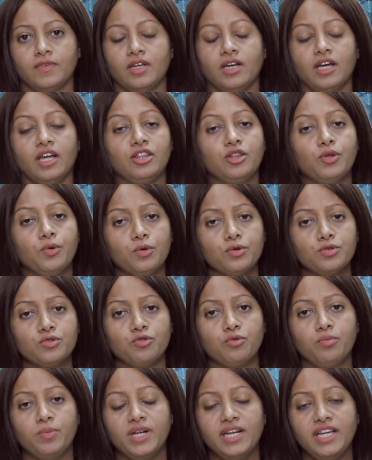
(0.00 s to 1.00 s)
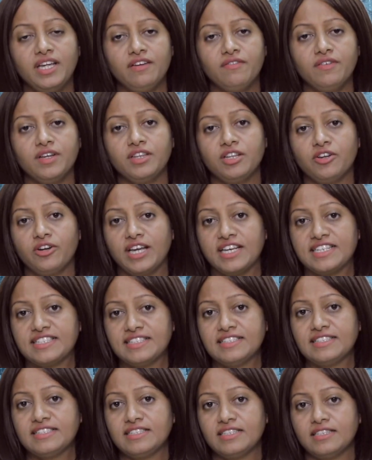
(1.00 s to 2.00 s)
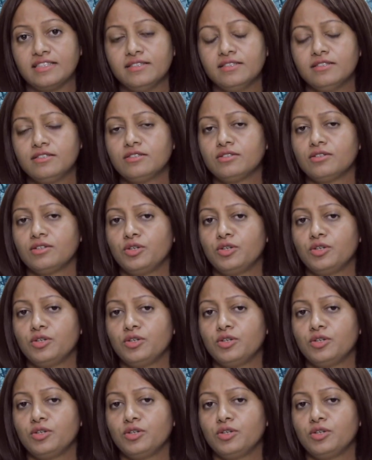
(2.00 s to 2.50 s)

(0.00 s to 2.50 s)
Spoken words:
And those who believe in their existence